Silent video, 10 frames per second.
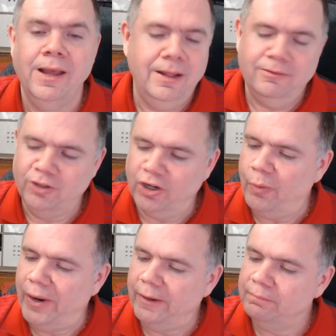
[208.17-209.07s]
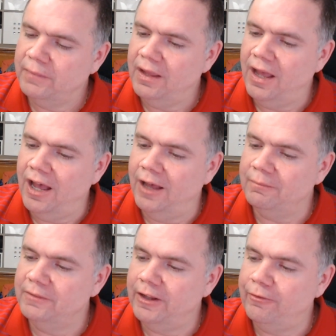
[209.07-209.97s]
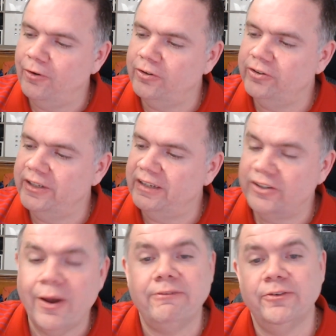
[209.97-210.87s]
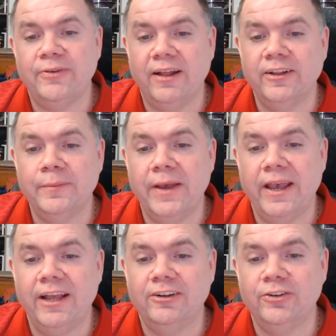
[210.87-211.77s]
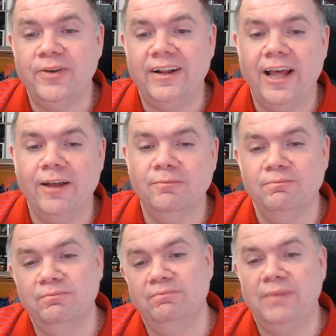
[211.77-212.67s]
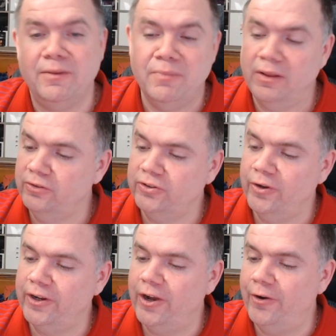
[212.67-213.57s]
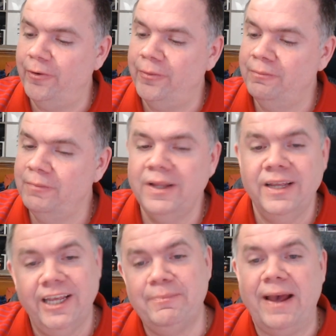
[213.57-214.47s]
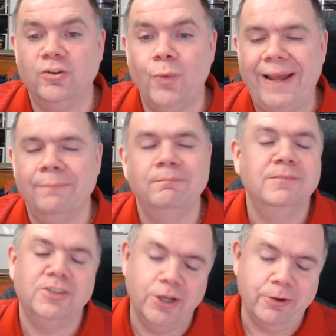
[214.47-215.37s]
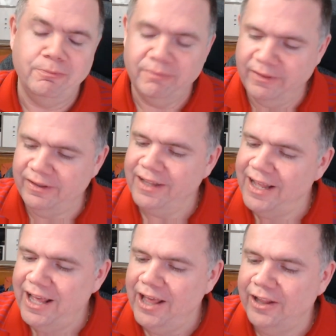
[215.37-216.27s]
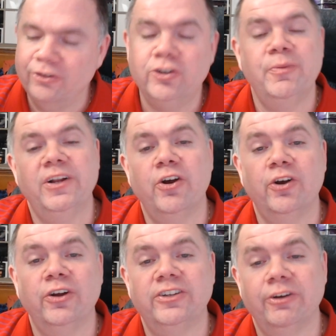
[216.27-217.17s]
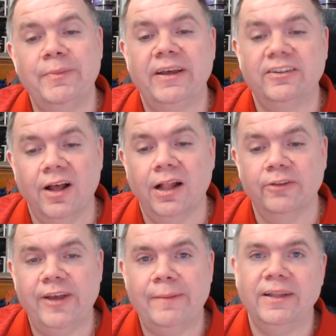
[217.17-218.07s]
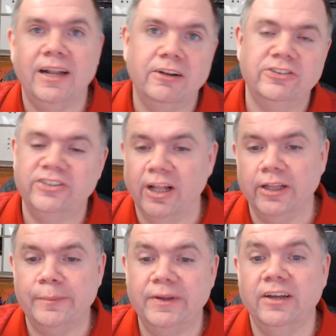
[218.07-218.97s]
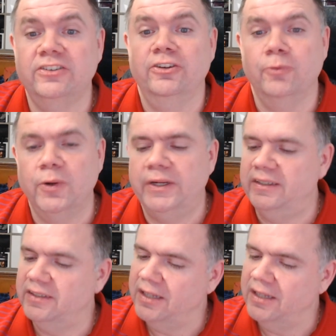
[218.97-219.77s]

Don't know where. And unfortunately, I still haven't found them, and just found out about a month or so ago he passed away. So those do me no good until he makes the Hall of Fame, and then I'll just sell them because they're rookies.